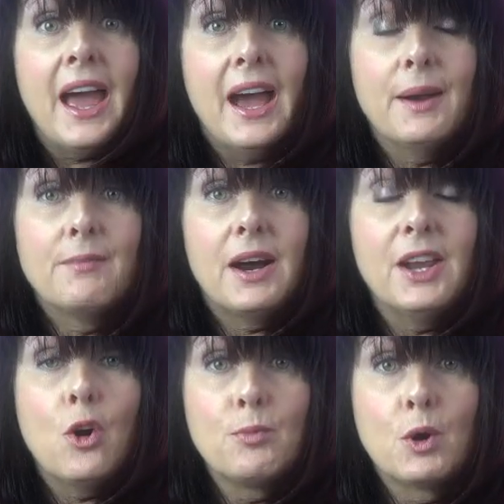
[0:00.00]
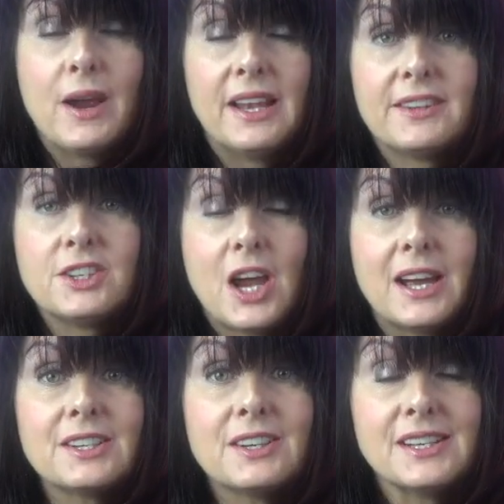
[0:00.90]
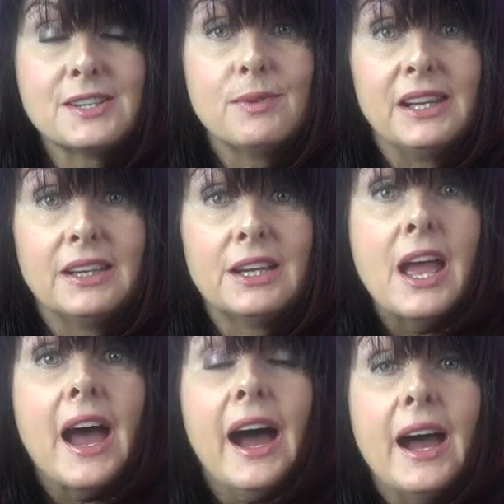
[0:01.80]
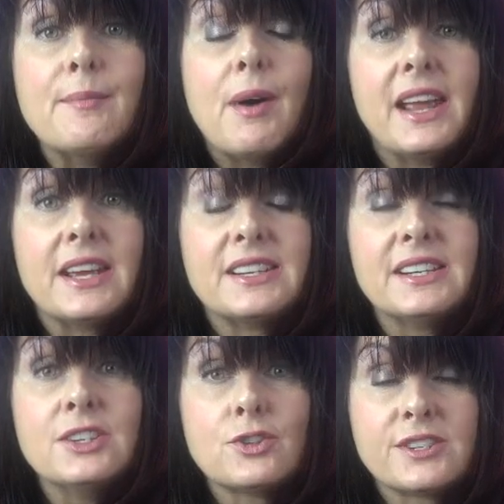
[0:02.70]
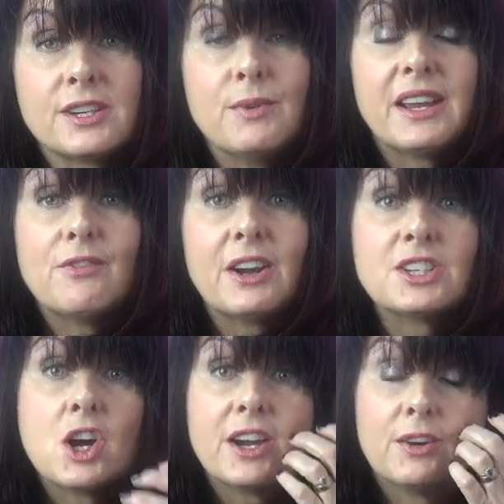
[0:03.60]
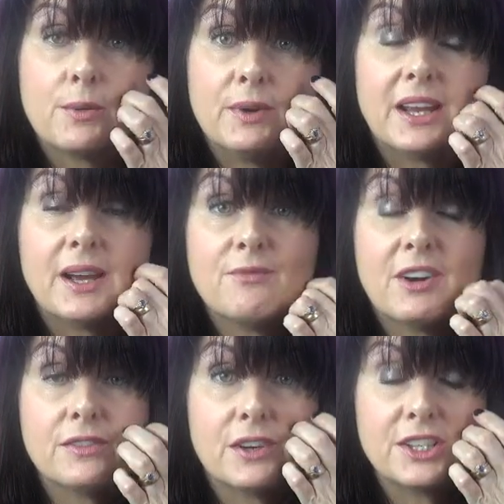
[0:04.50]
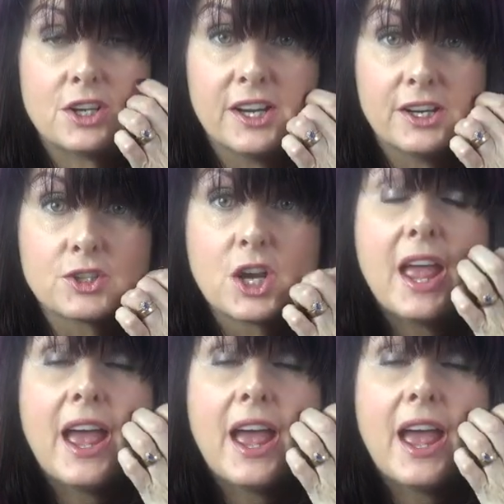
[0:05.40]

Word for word: Um, I hope you're well and that you had a nice week. Um, I had an interesting week, a very tiring week. I'm very, very tired.